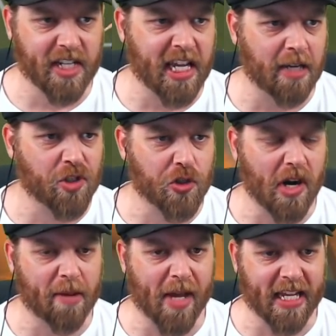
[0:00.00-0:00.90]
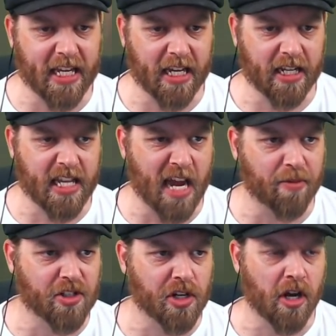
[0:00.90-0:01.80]
It came straight back in, and
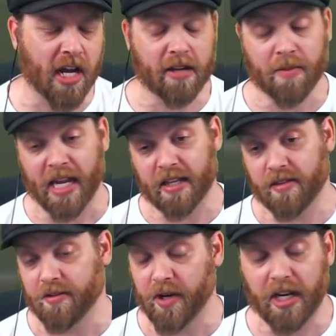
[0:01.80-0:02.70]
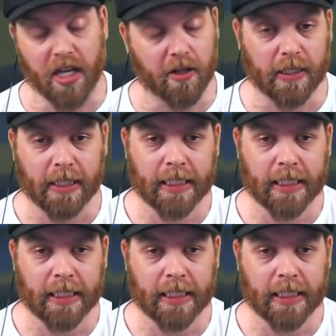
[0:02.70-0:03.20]
Cambridge United make it 3-0.